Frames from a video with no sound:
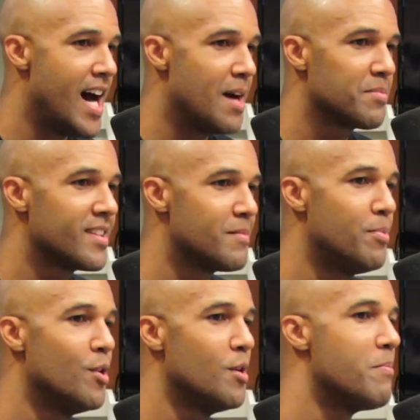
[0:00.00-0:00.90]
I'm going to
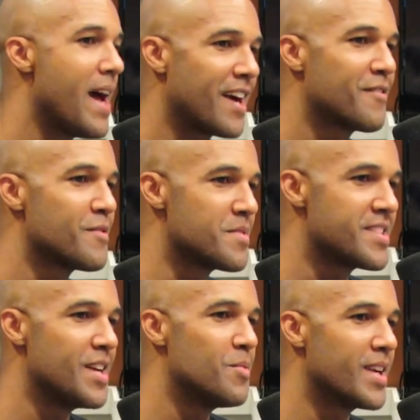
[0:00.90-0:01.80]
pull back from
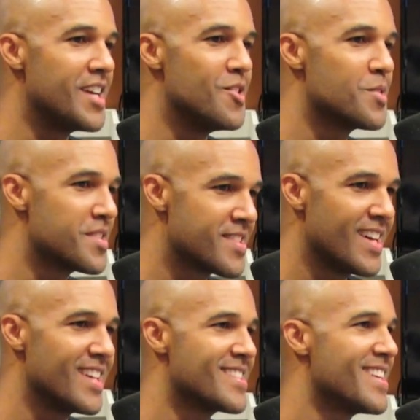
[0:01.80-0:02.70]
saying what I used to
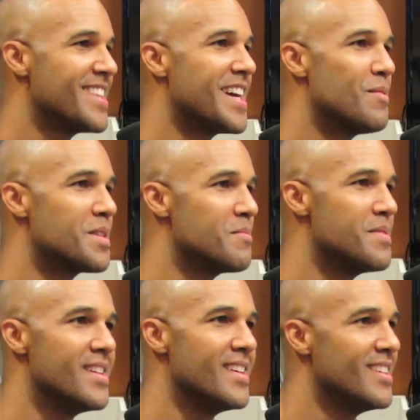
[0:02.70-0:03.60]
say and say that I want to
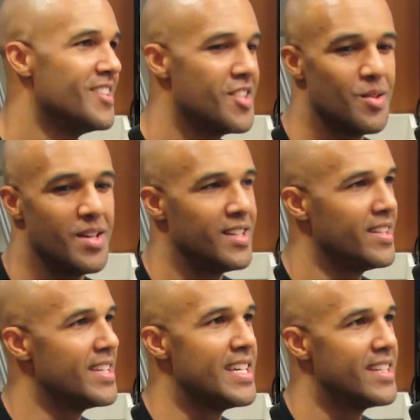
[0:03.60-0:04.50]
be, you know, a
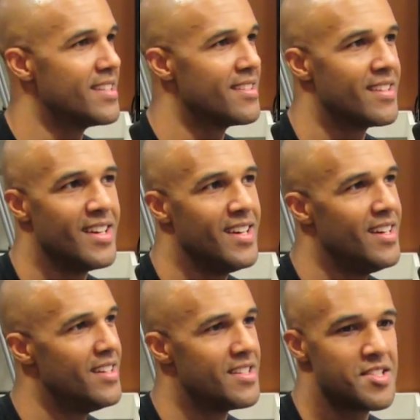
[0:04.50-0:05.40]
lead in
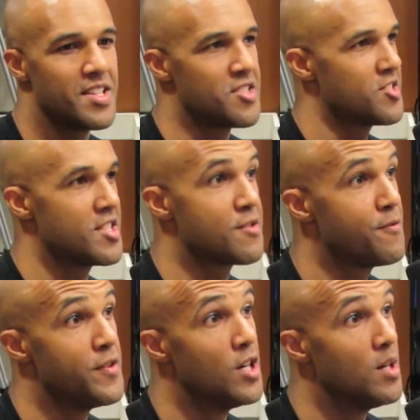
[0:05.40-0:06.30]
such and such
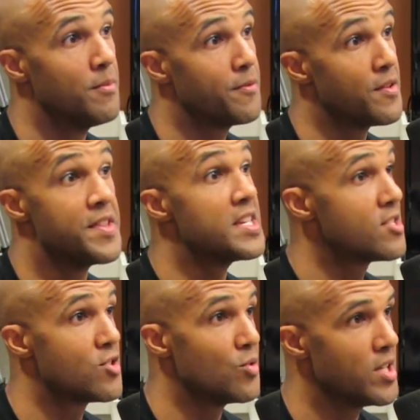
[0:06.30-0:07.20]
film for this
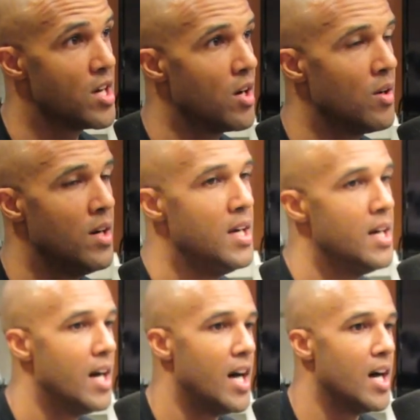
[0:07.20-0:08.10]
studio.
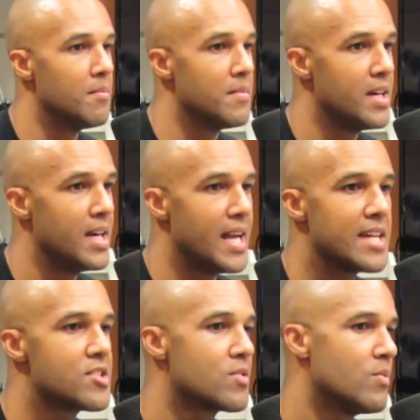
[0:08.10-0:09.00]
And
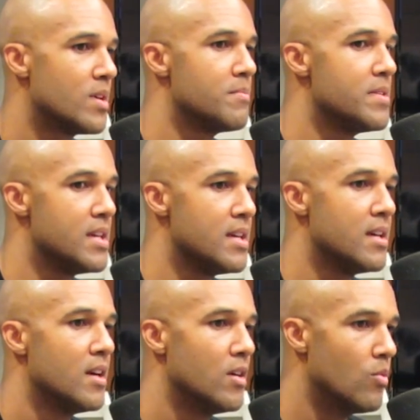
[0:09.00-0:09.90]
I just want to
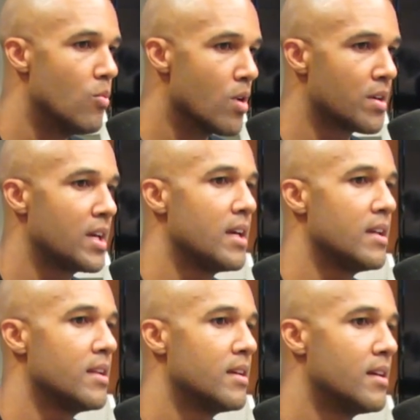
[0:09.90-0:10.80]
be
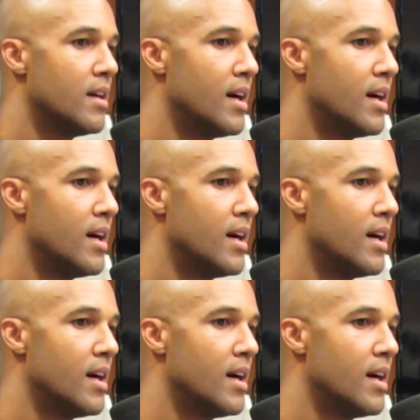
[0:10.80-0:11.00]
working,